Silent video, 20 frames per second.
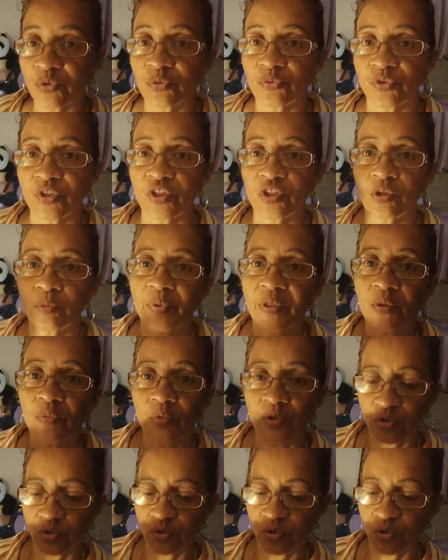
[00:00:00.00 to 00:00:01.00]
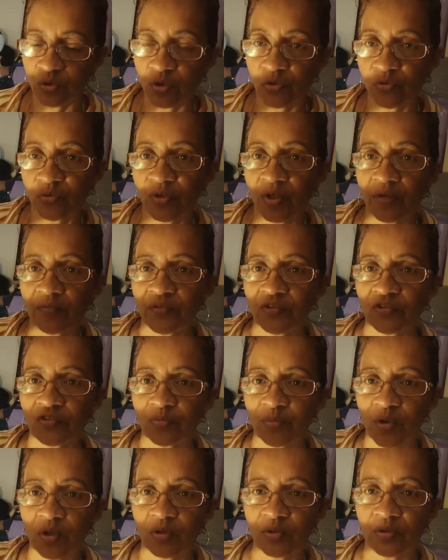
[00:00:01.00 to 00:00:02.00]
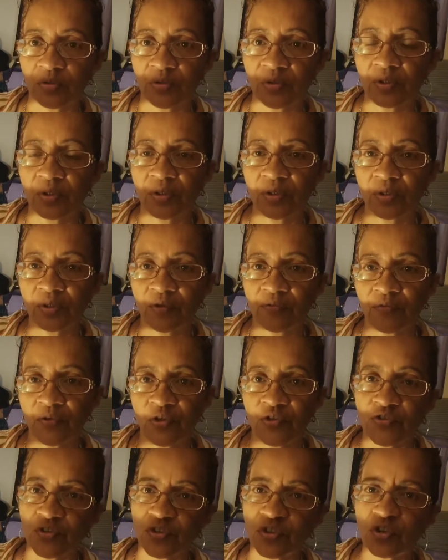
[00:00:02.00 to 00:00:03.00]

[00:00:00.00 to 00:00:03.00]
you need a big one, you can also have the smaller version.